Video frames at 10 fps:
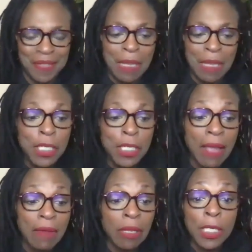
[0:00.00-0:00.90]
Let me do
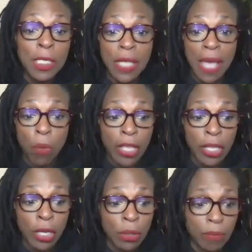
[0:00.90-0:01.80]
that. Let me do that while
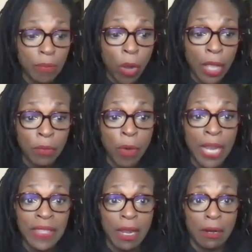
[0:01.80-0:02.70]
you're
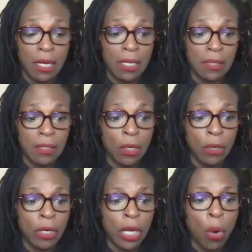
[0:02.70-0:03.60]
right there, because you're
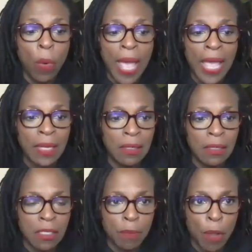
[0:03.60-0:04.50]
going to go away
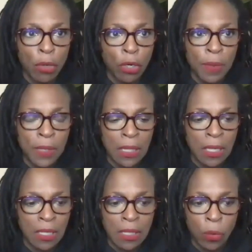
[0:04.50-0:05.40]
into small groups and
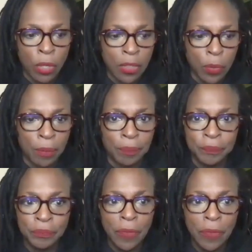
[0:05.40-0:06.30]
it doesn't work as well.
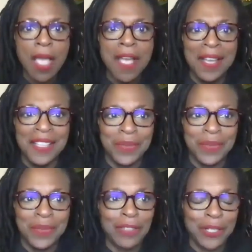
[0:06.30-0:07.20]
That's what
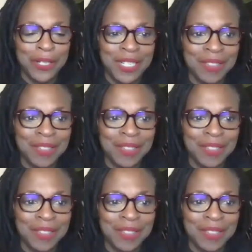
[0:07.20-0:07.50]
I've learned.